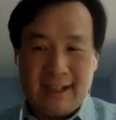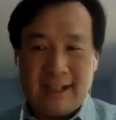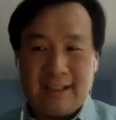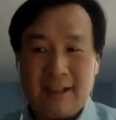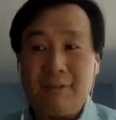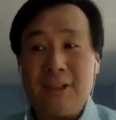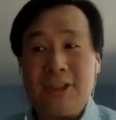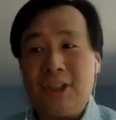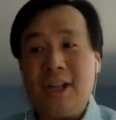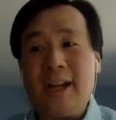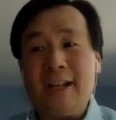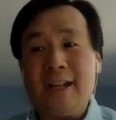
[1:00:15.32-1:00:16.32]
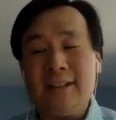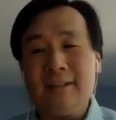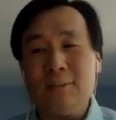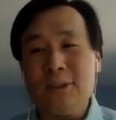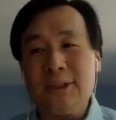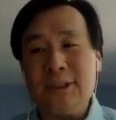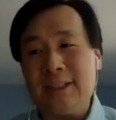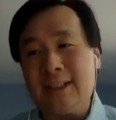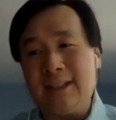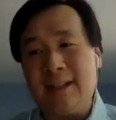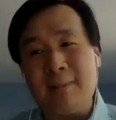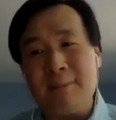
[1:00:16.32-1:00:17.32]
give it a shot. And the worst thing that
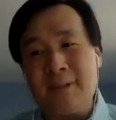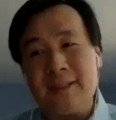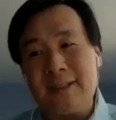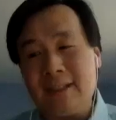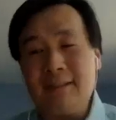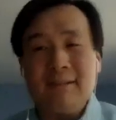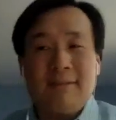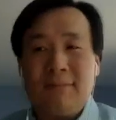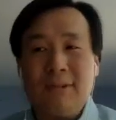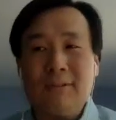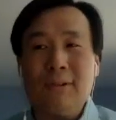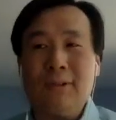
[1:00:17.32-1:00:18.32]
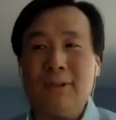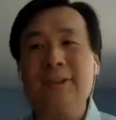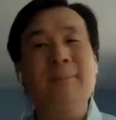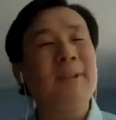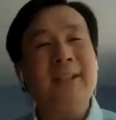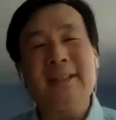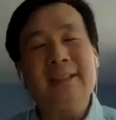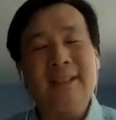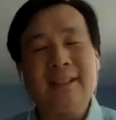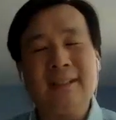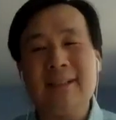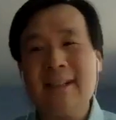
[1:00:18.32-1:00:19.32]
can happen is that you learn some things,
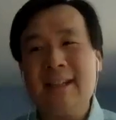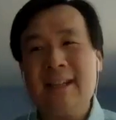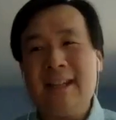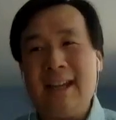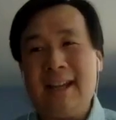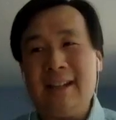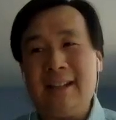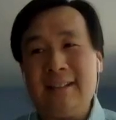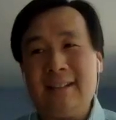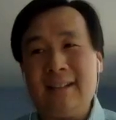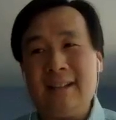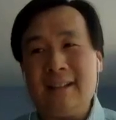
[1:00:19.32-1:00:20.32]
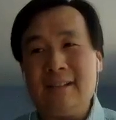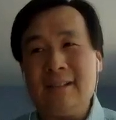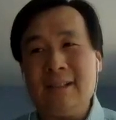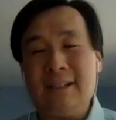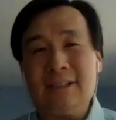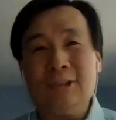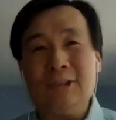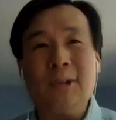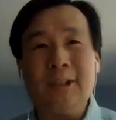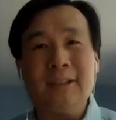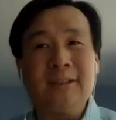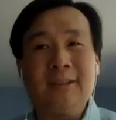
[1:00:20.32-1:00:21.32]
and it's too
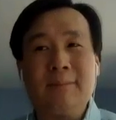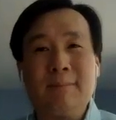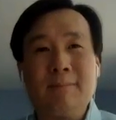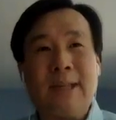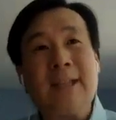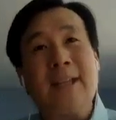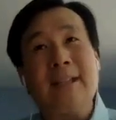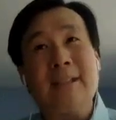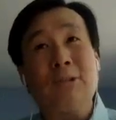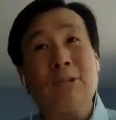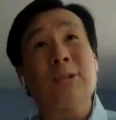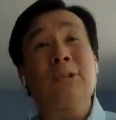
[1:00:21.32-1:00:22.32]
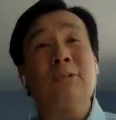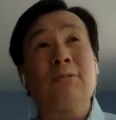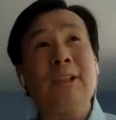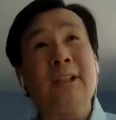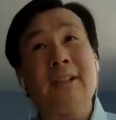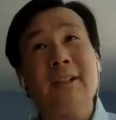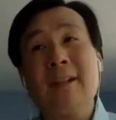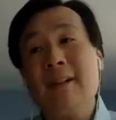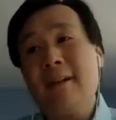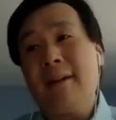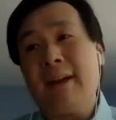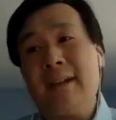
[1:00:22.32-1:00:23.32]
hard to make that into a career,
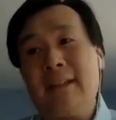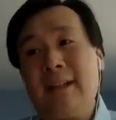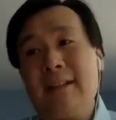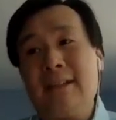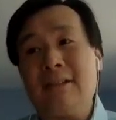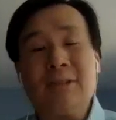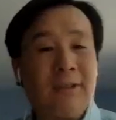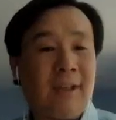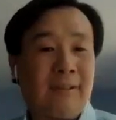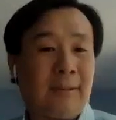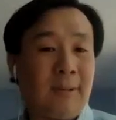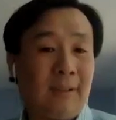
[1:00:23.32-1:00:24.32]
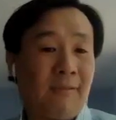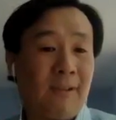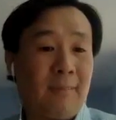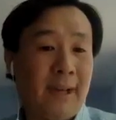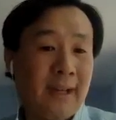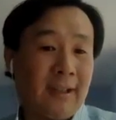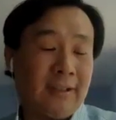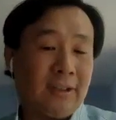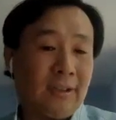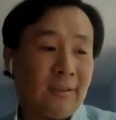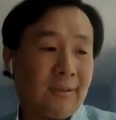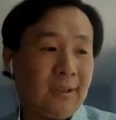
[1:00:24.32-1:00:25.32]
and then you still have something to fall back on.
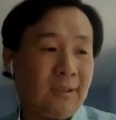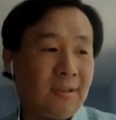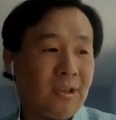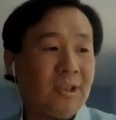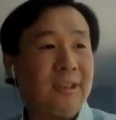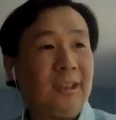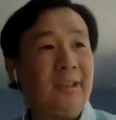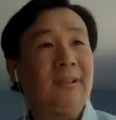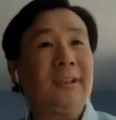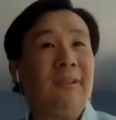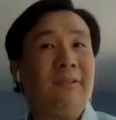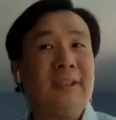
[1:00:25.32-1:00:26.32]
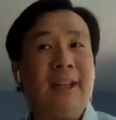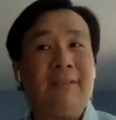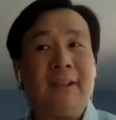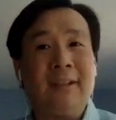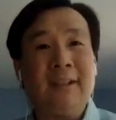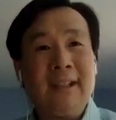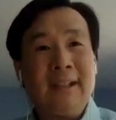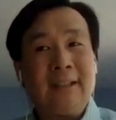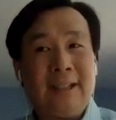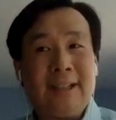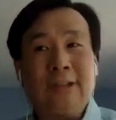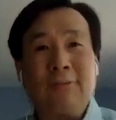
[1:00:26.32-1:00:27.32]
So you should see yourself as having
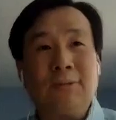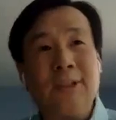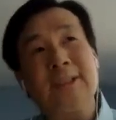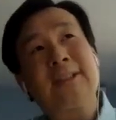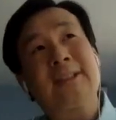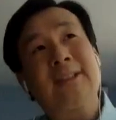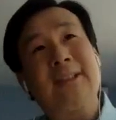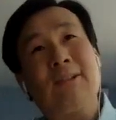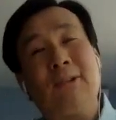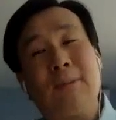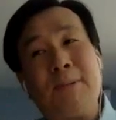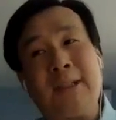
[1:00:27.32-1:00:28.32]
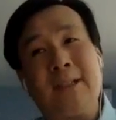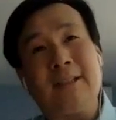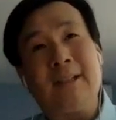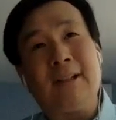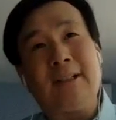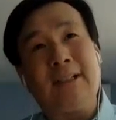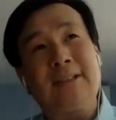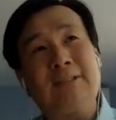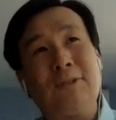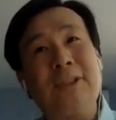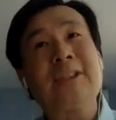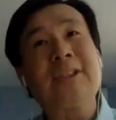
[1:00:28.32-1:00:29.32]
less risk, or it being a less
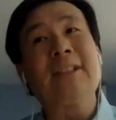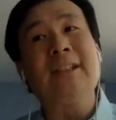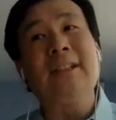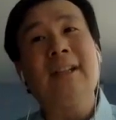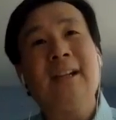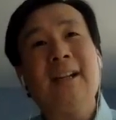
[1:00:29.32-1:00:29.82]
risky